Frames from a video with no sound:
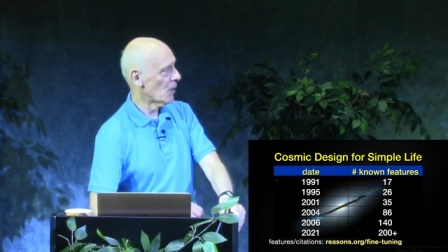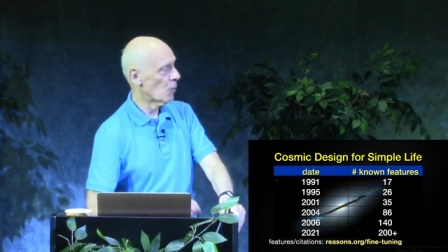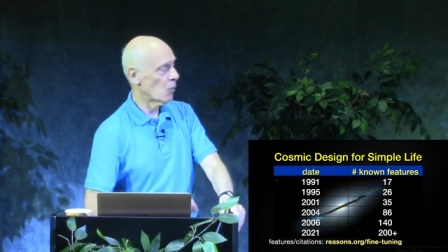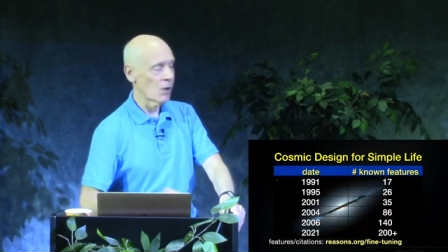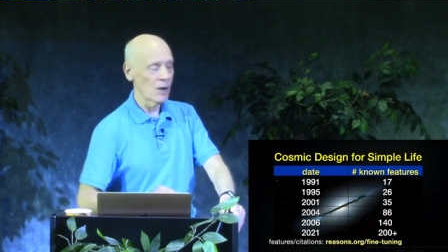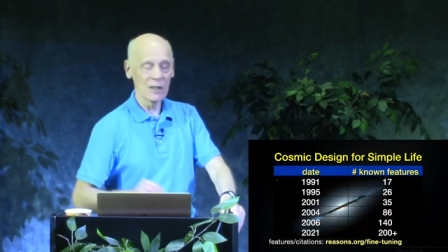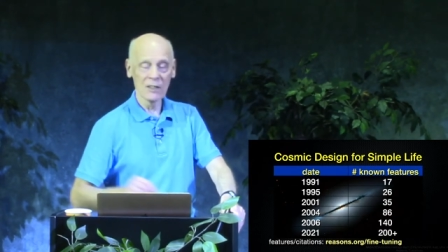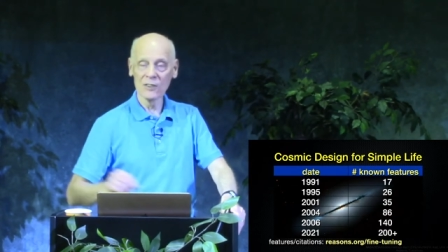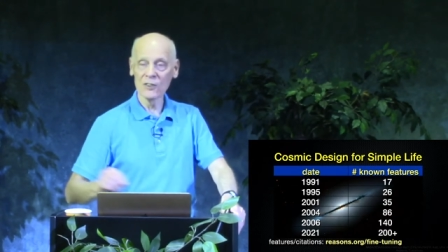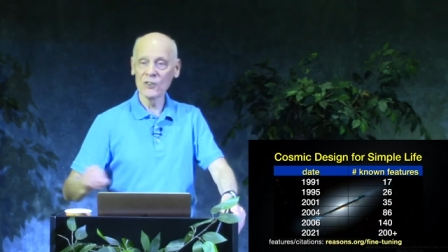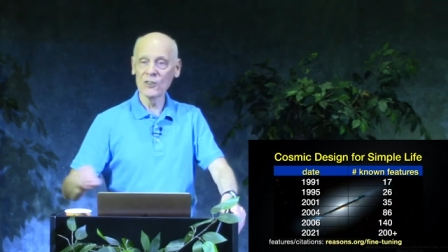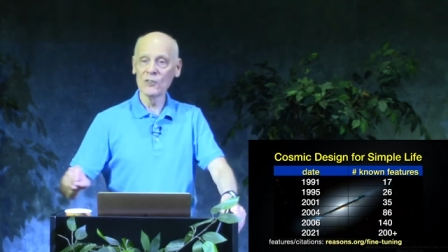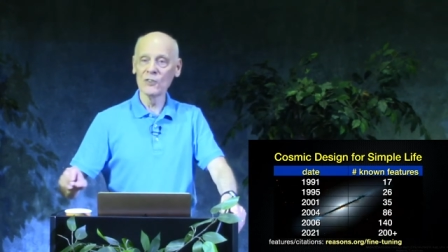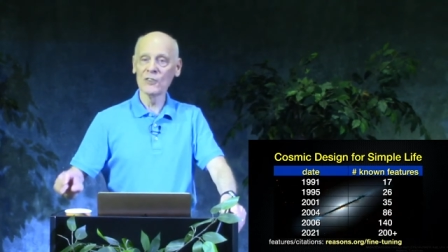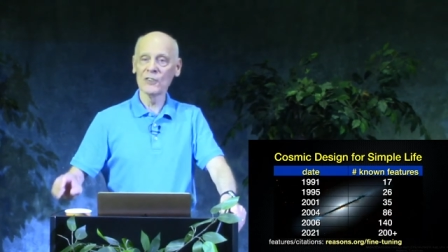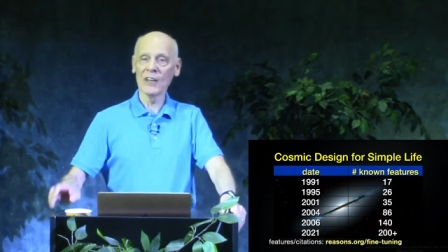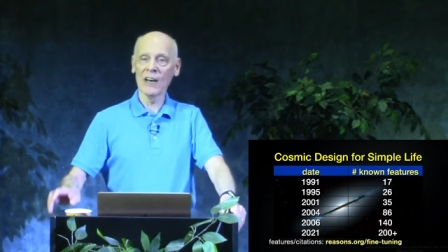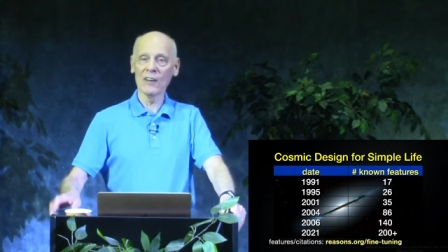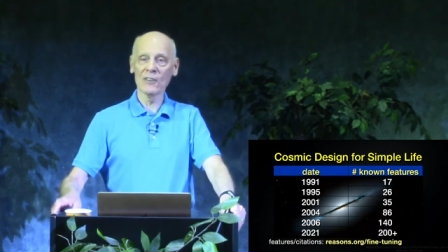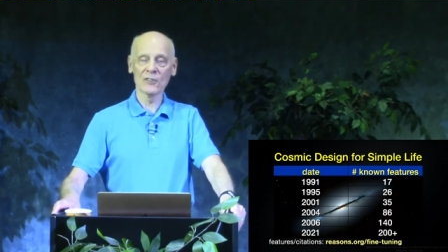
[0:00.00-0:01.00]
one in
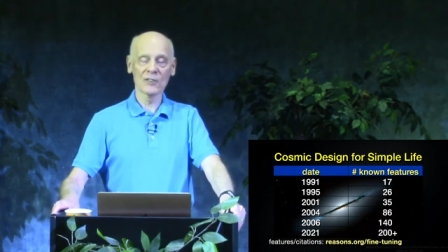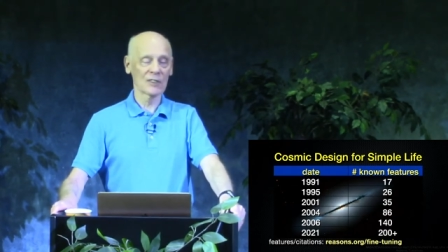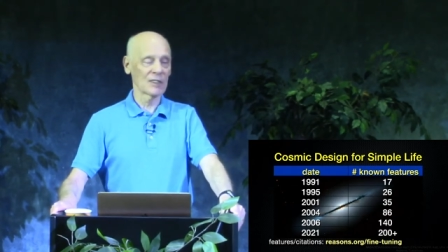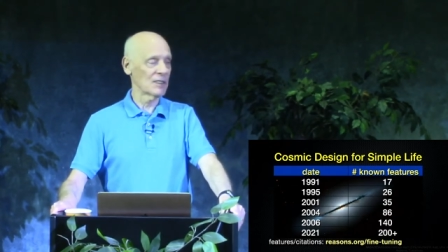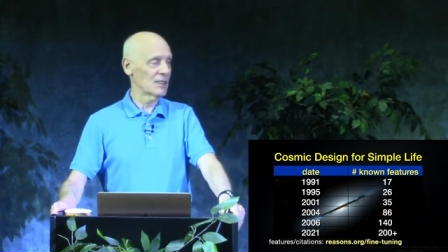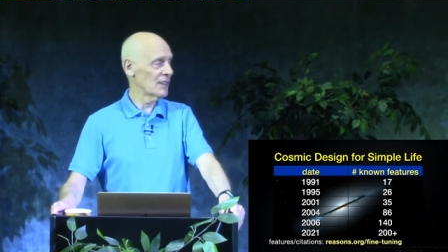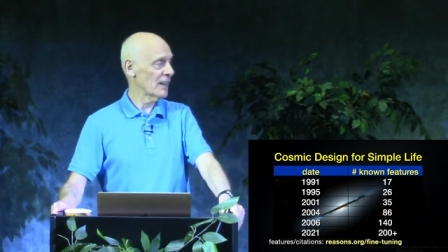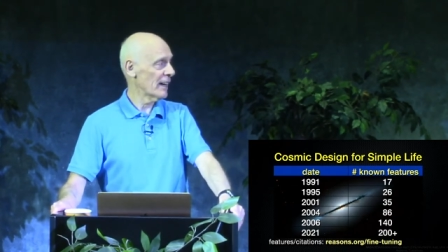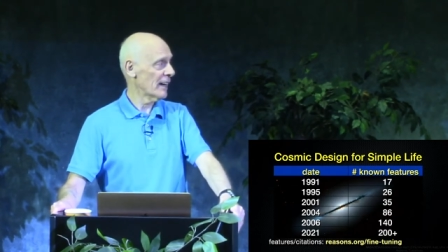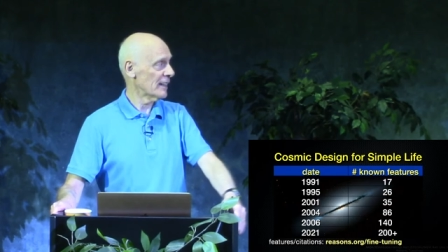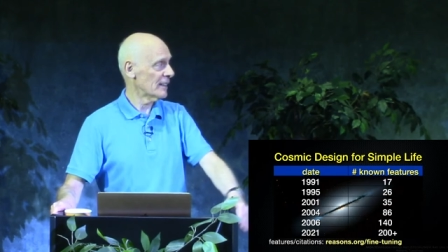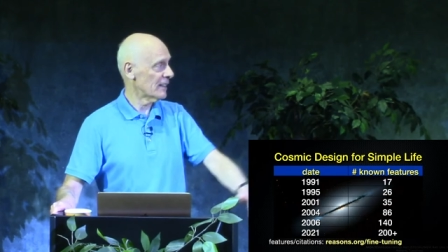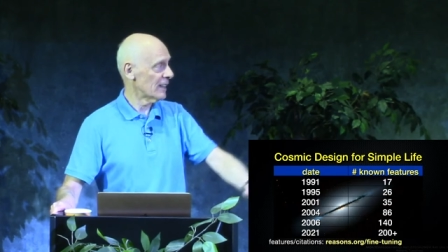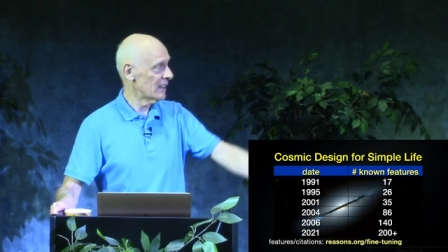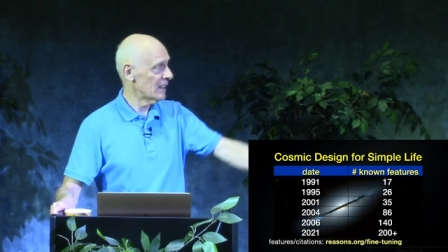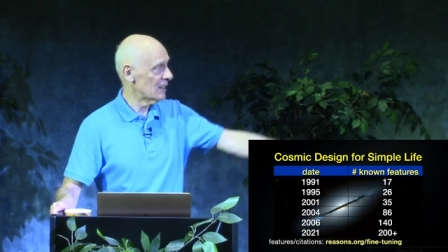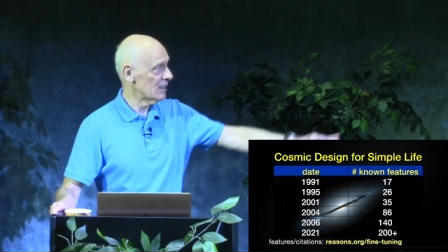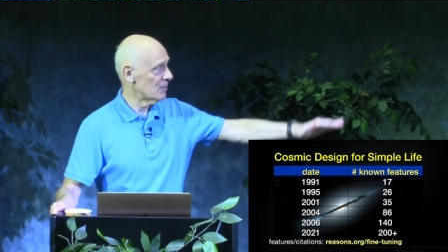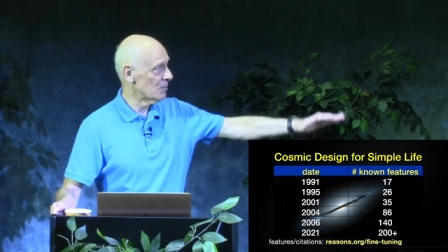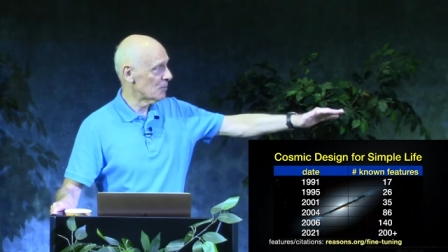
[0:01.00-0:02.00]
2009 they
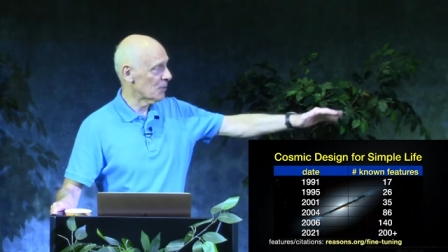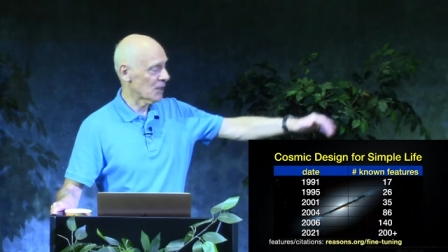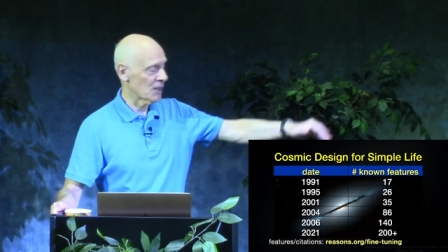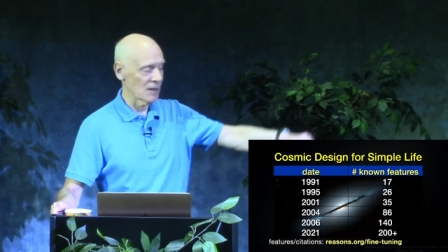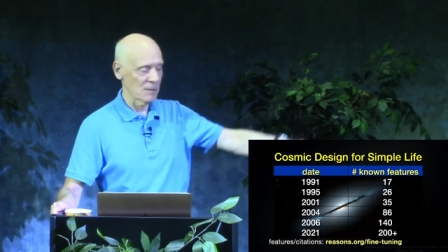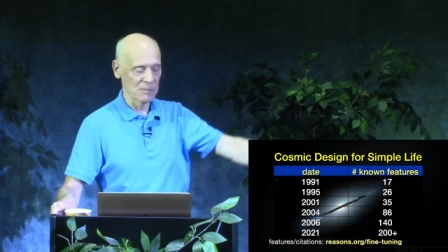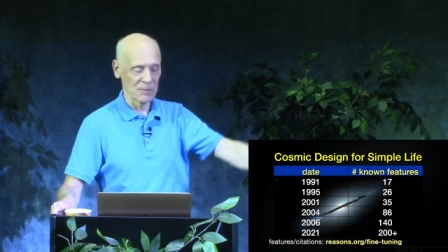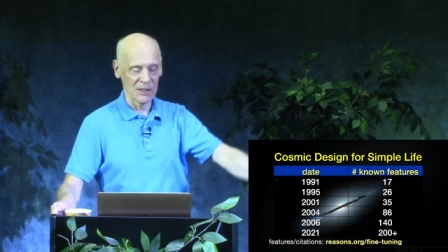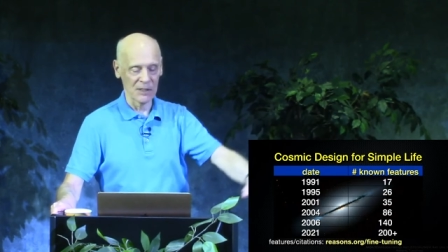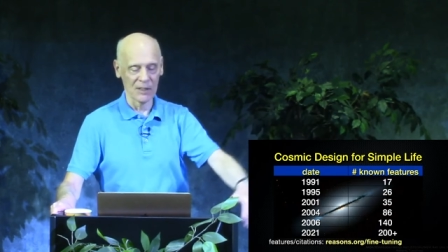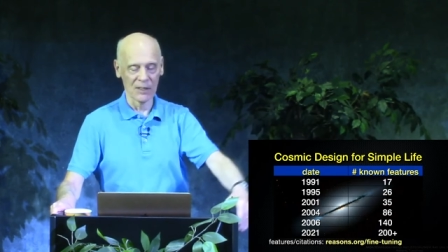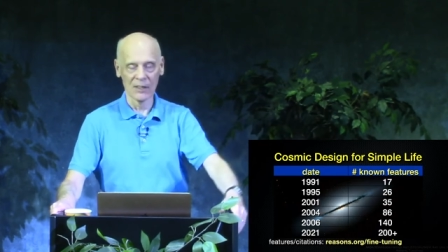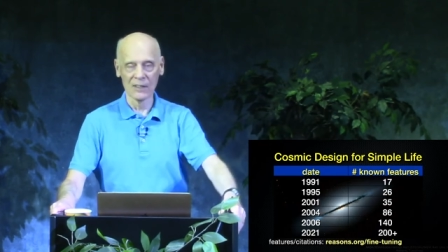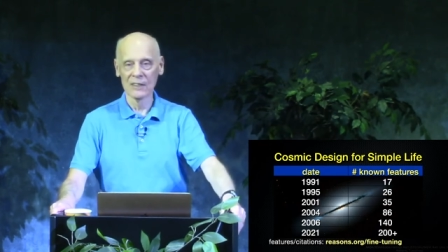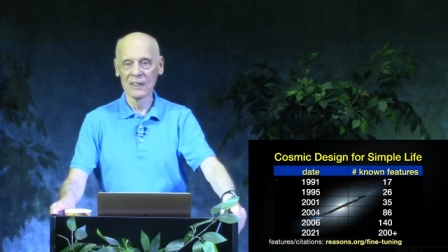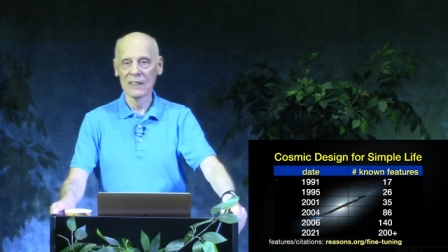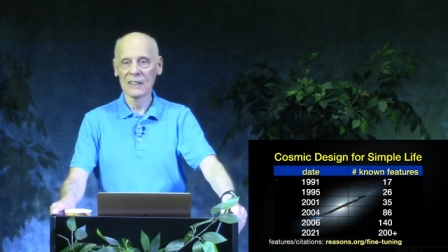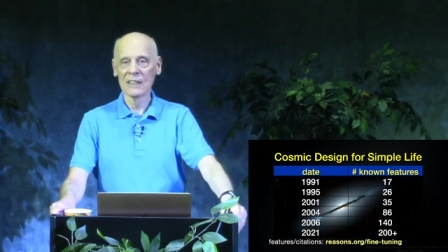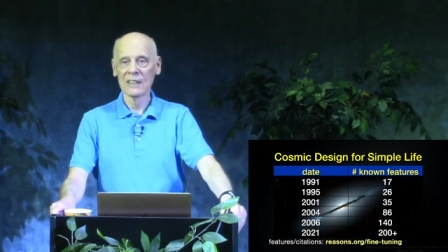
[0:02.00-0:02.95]
didn't put up here